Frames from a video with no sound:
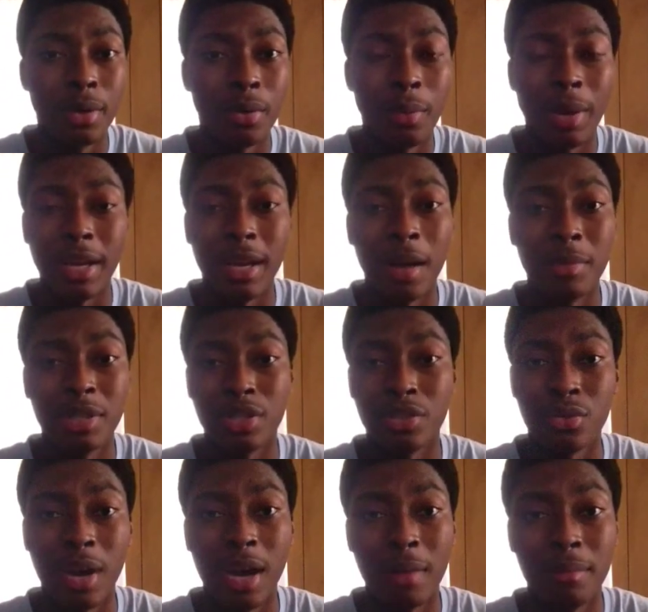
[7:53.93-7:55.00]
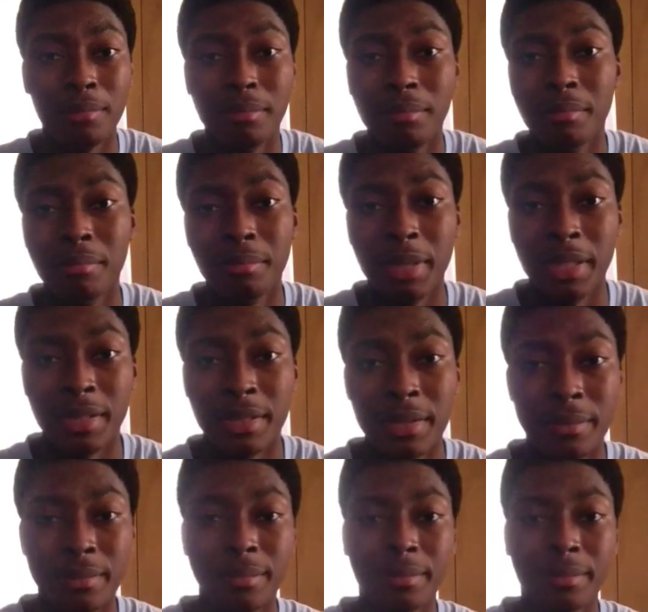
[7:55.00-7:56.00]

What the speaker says: Rate, comment, subscribe. Peace.